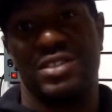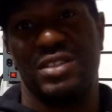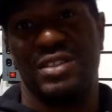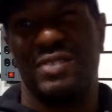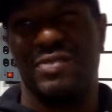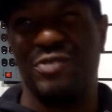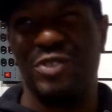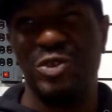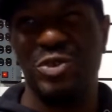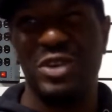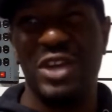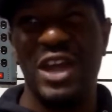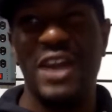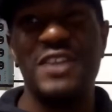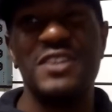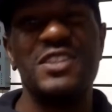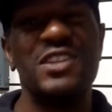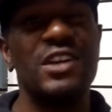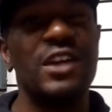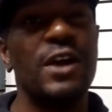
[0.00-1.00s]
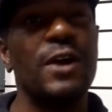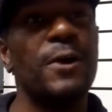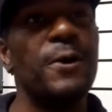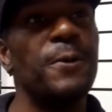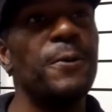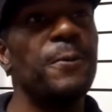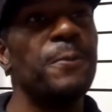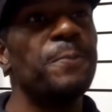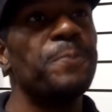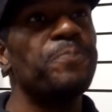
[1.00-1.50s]
a few days ago,
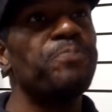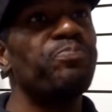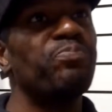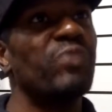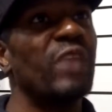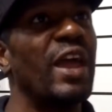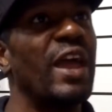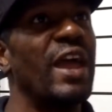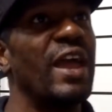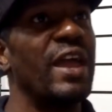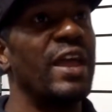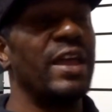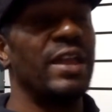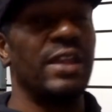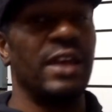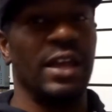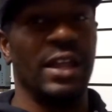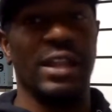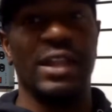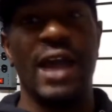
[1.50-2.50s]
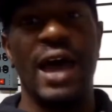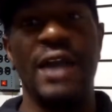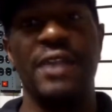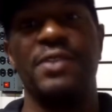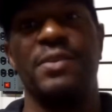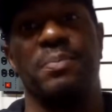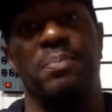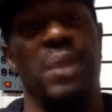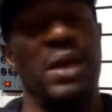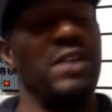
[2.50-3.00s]
and a lot of
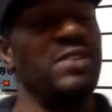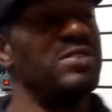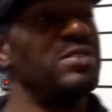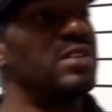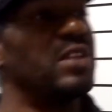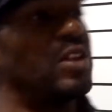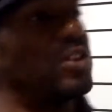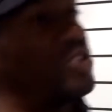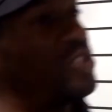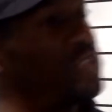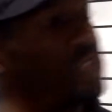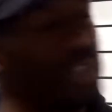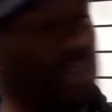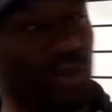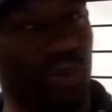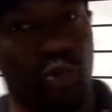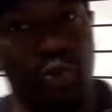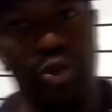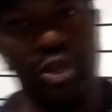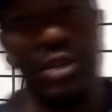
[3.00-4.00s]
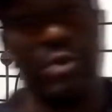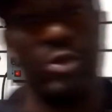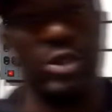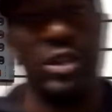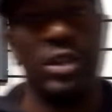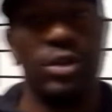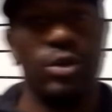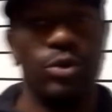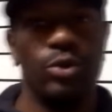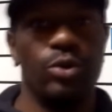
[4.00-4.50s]
the baits in there just look really,
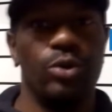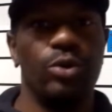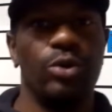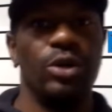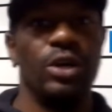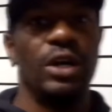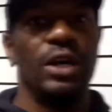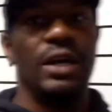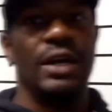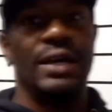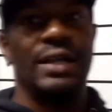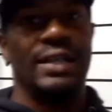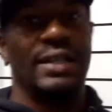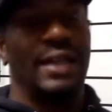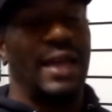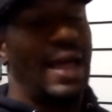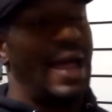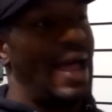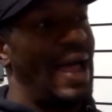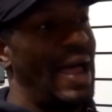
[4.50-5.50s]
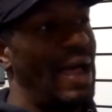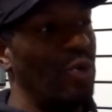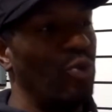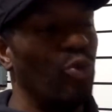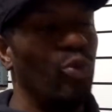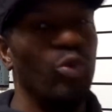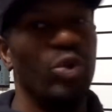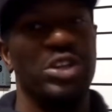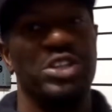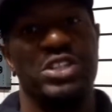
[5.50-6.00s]
really cool.
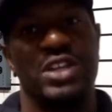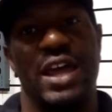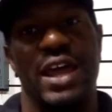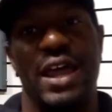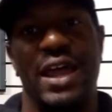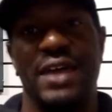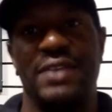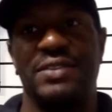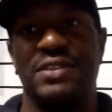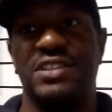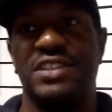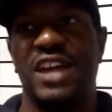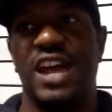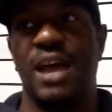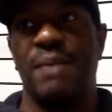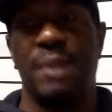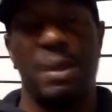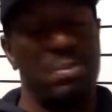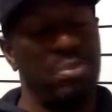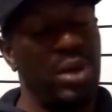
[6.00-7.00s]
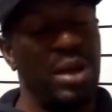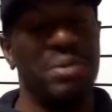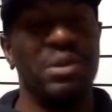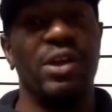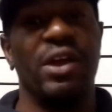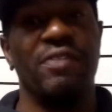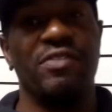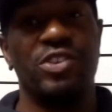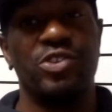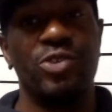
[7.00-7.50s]
I wish I had the time. I'm probably
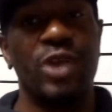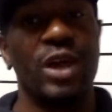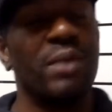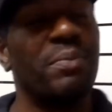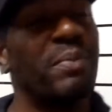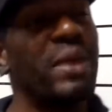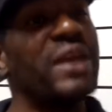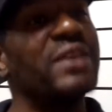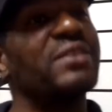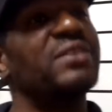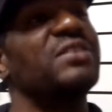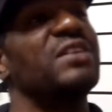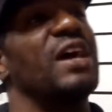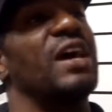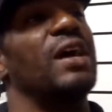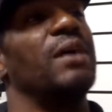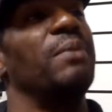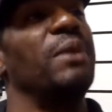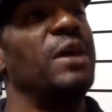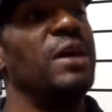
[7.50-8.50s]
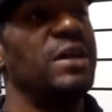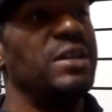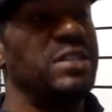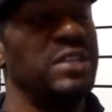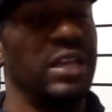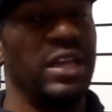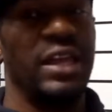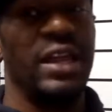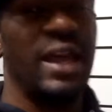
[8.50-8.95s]
going to have to try to make the time to get